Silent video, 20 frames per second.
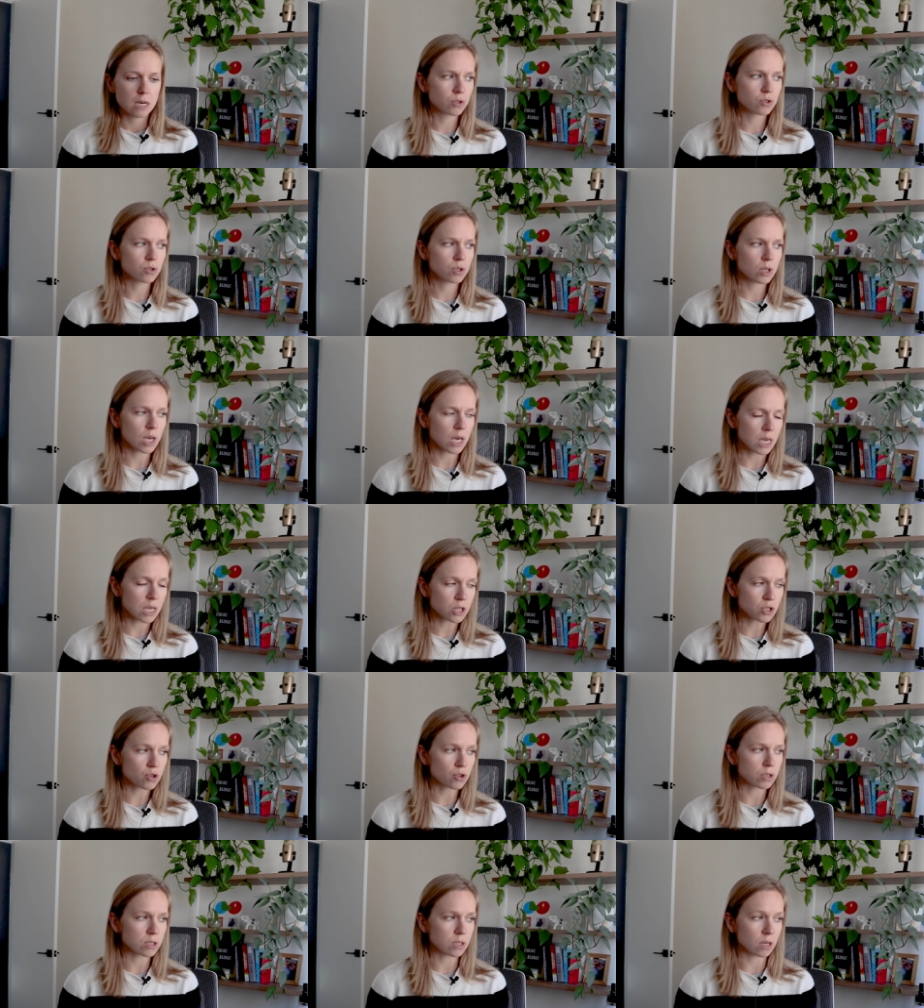It's
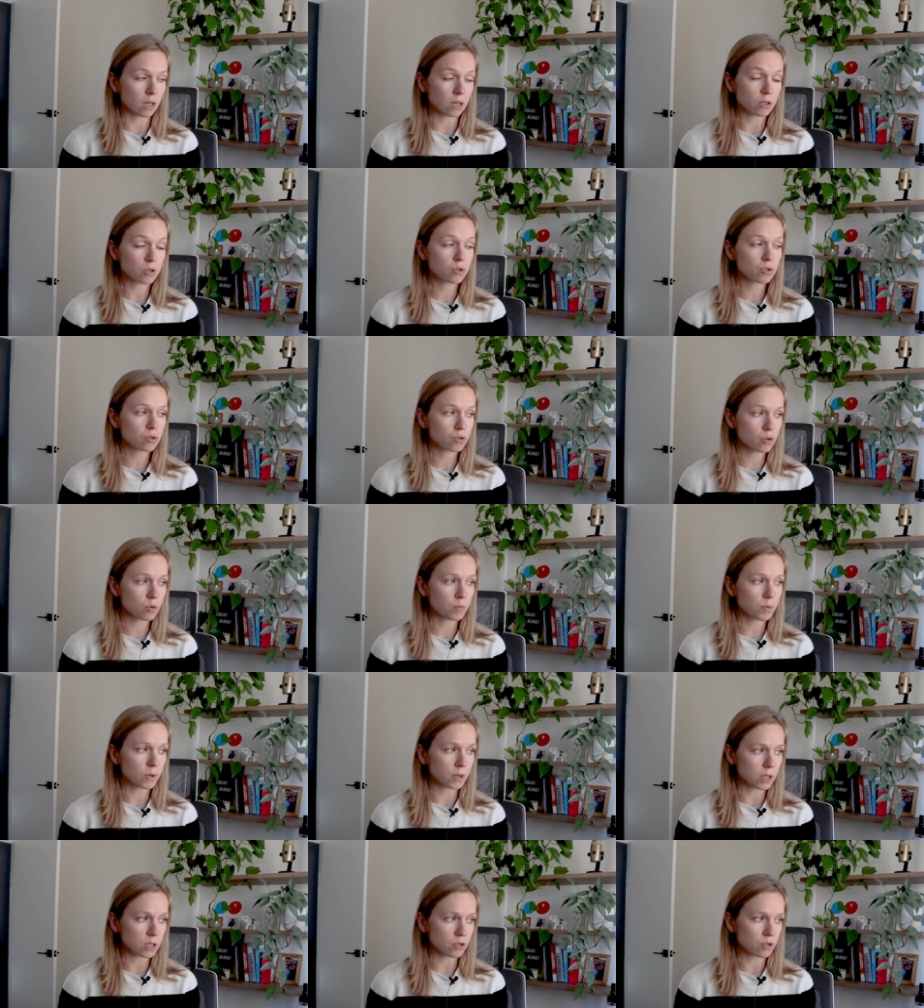interesting, it's
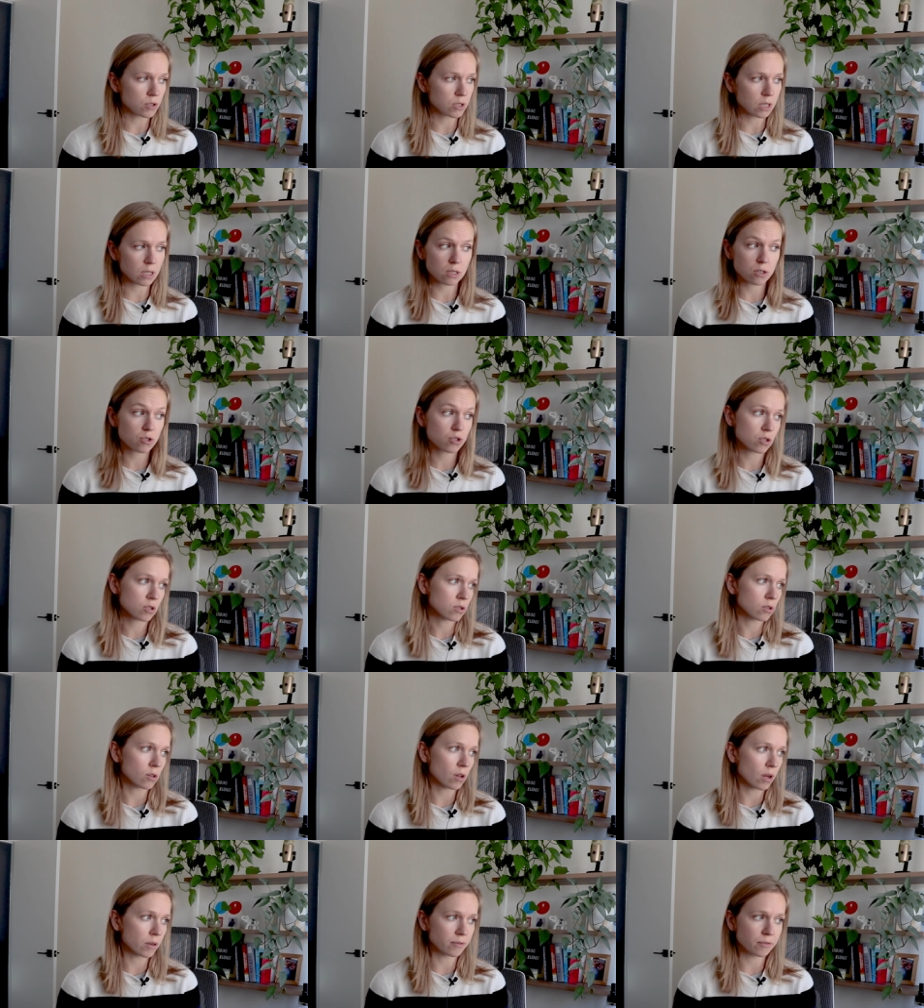super interesting. It's
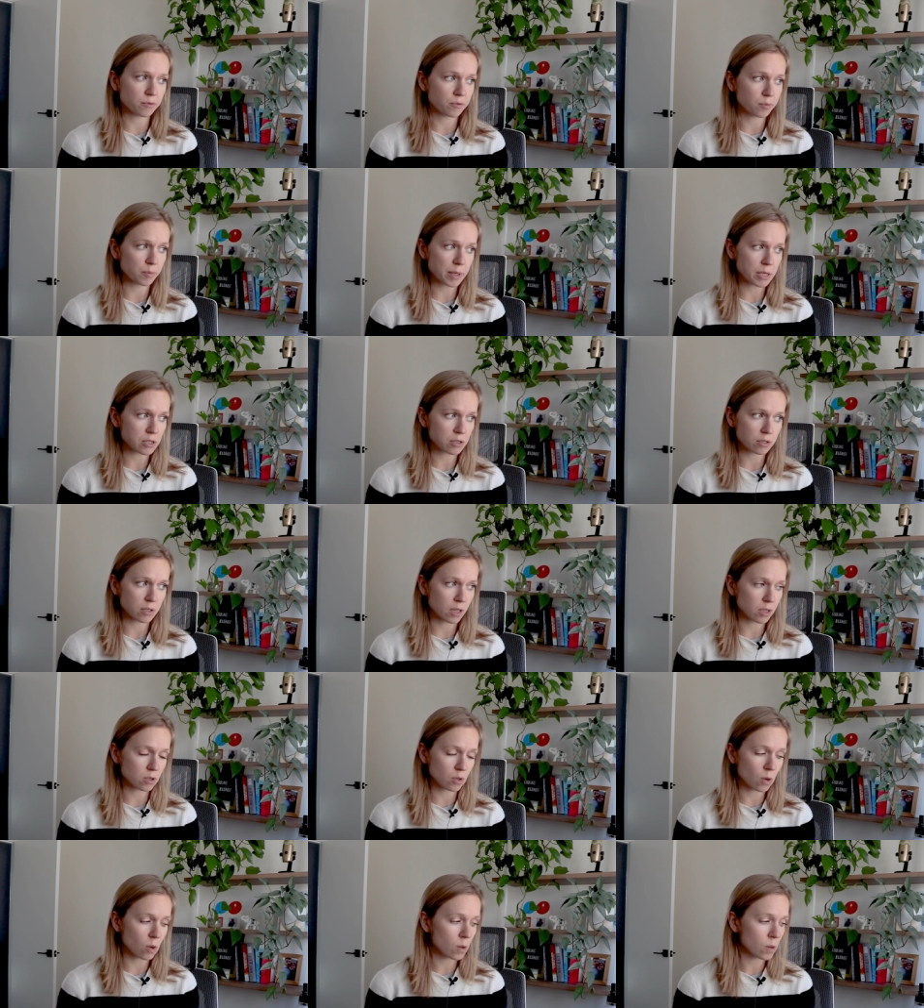just a lot of information,
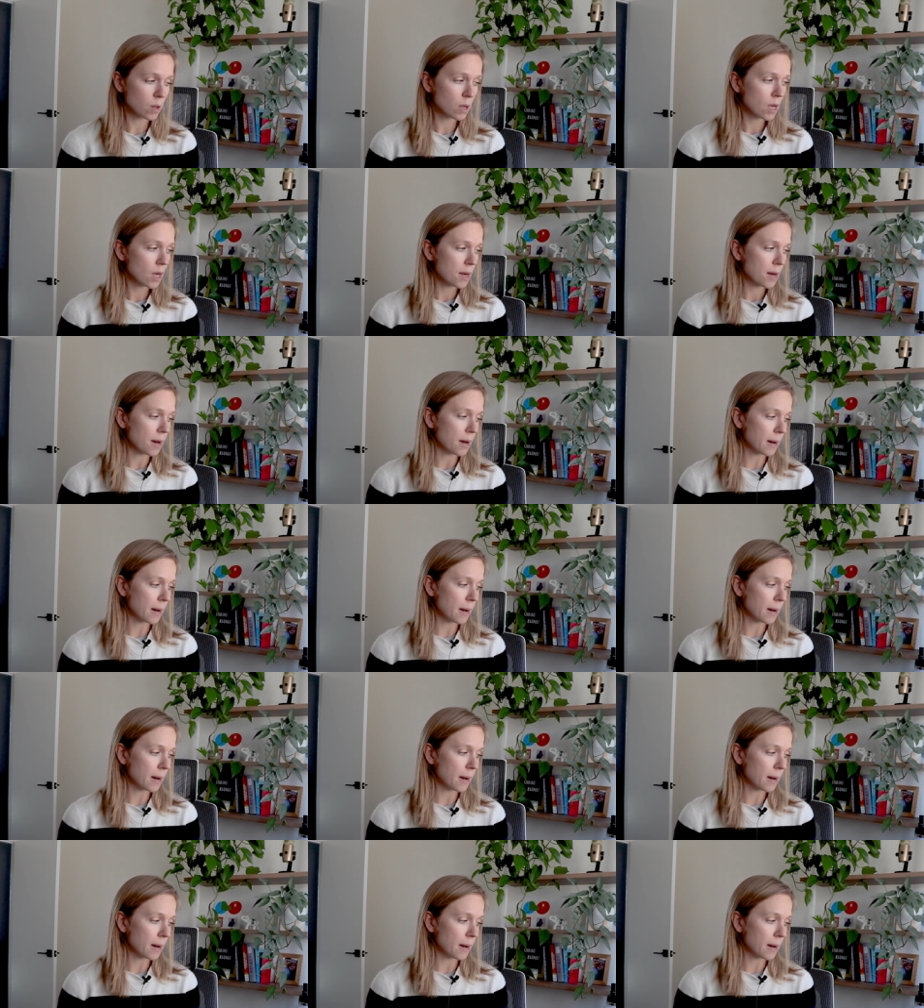that's all.